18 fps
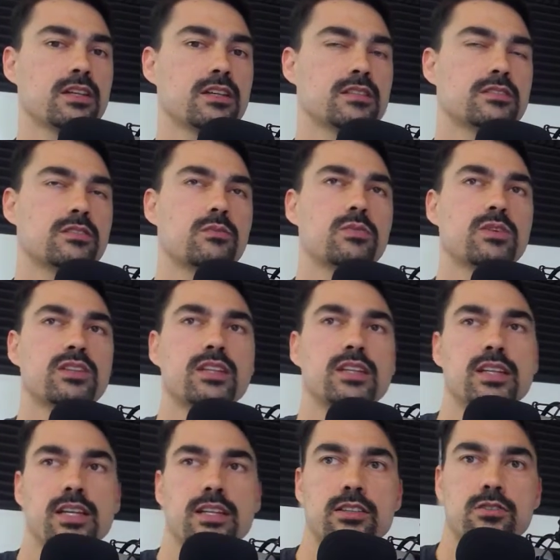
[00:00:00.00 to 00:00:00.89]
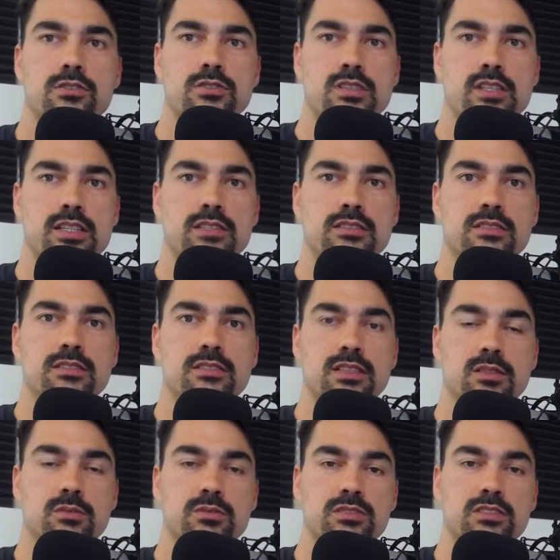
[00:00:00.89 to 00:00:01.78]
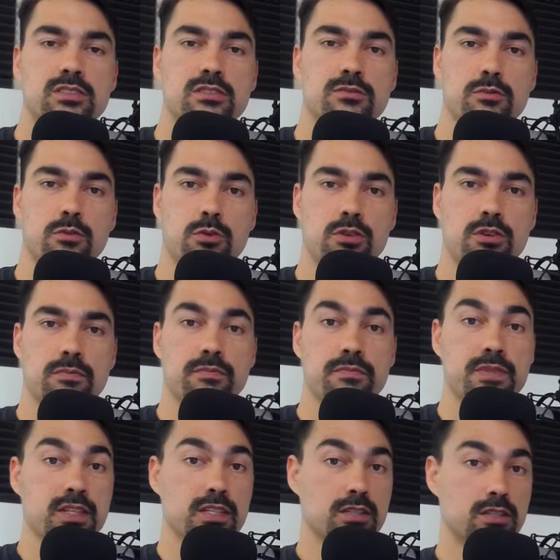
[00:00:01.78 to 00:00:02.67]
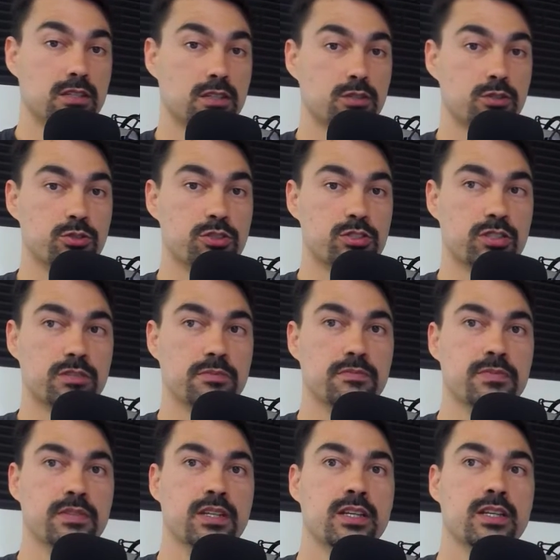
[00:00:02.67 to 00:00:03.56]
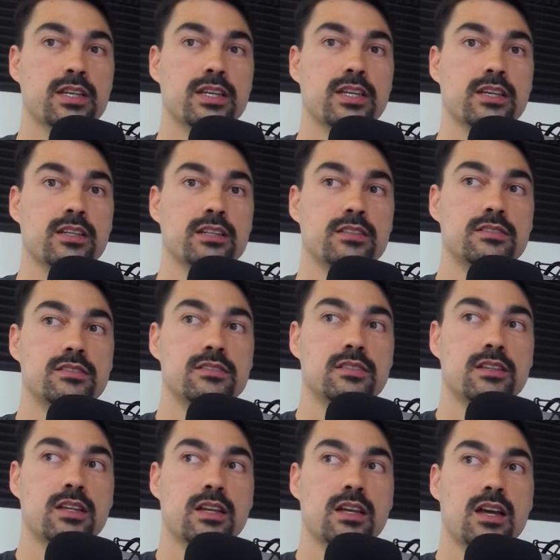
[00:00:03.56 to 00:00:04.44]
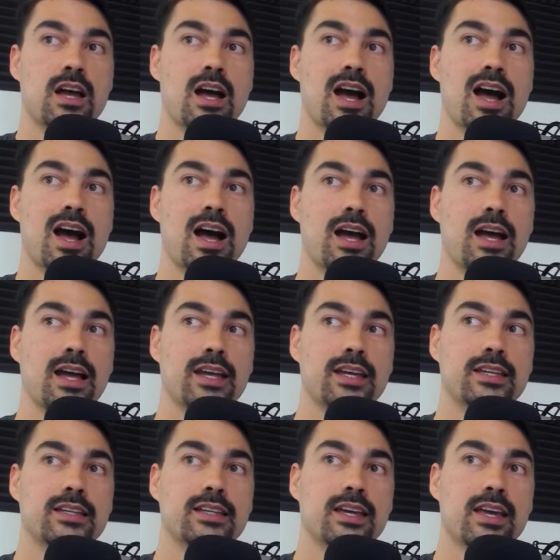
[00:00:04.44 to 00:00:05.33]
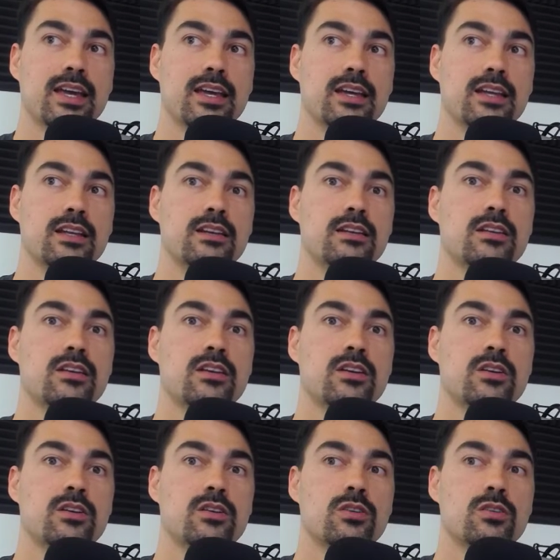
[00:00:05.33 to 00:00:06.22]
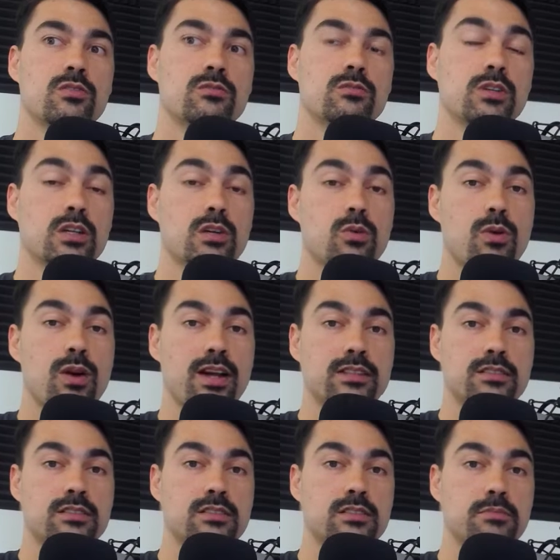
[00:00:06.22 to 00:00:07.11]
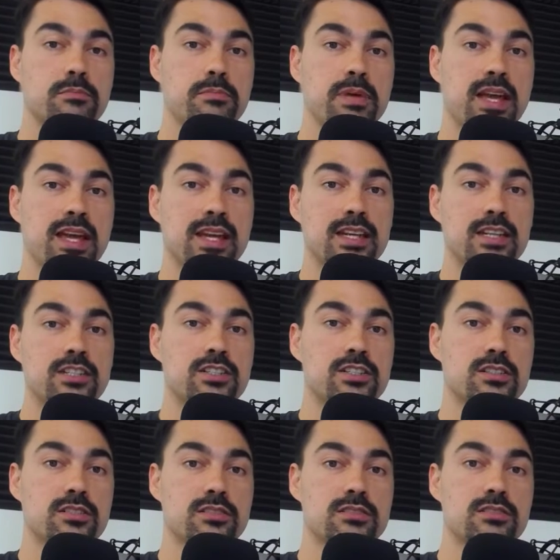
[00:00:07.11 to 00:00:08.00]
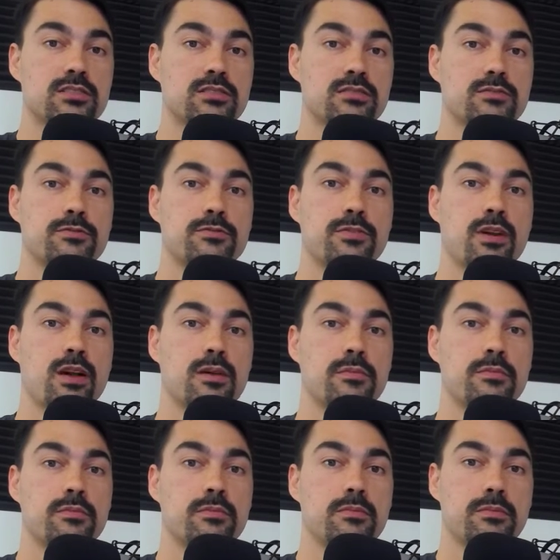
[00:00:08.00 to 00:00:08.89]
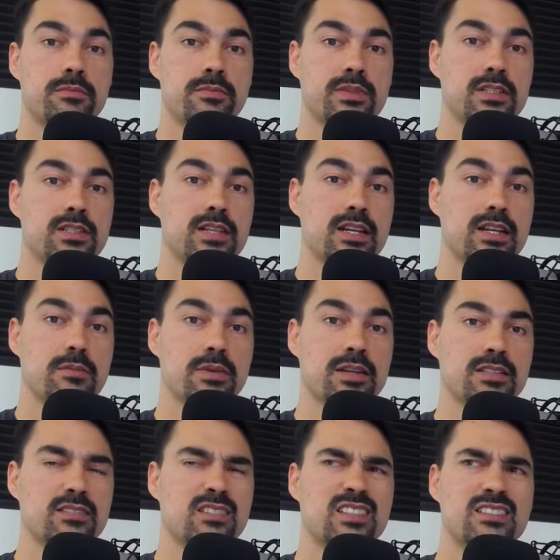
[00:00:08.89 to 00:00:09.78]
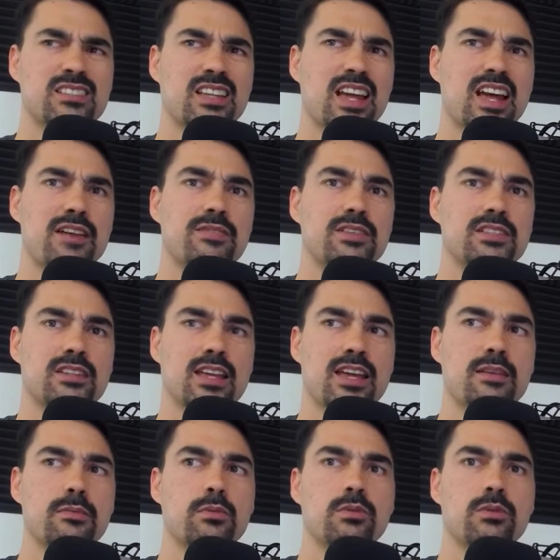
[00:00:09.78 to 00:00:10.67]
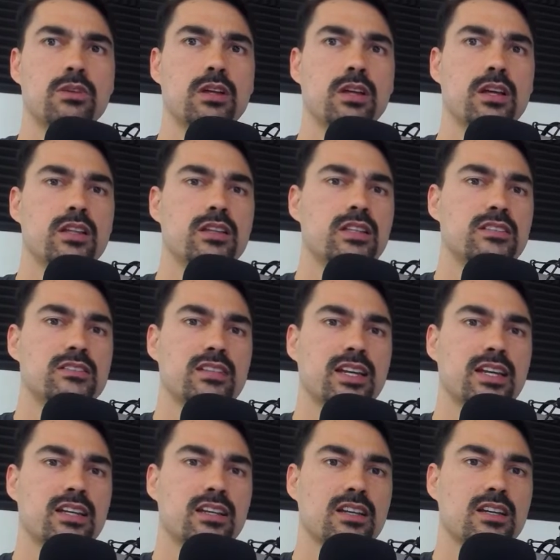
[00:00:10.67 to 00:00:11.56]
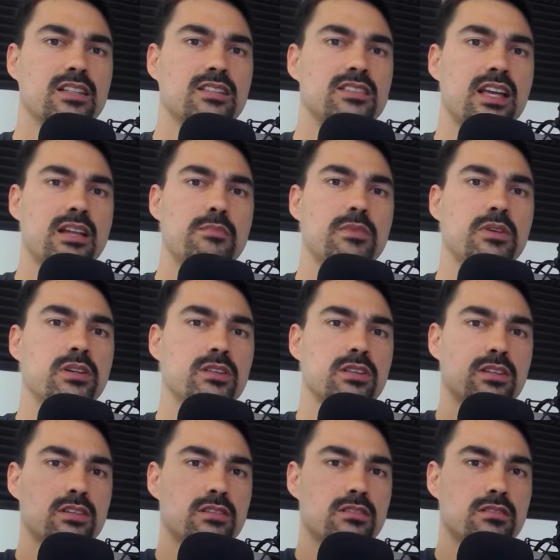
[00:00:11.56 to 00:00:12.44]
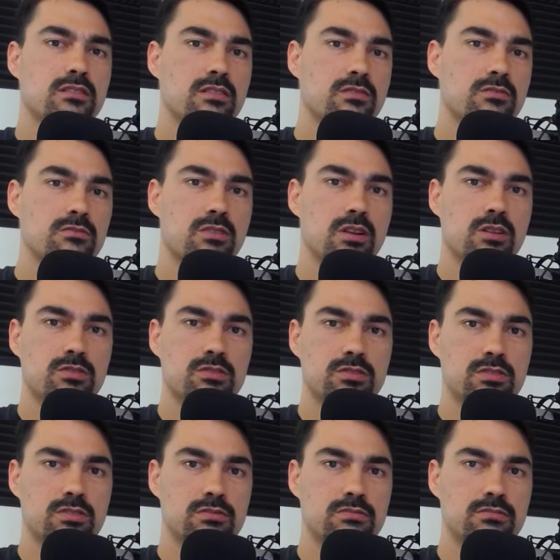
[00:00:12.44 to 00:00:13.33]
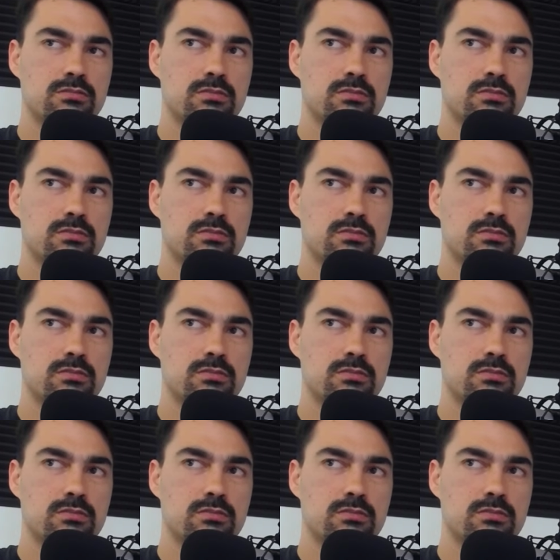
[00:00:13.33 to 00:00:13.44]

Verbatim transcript: So, one thing I use lazy sequences for in Clojure is I can request pages from the database. Let's say I have a table that's like 10 million rows.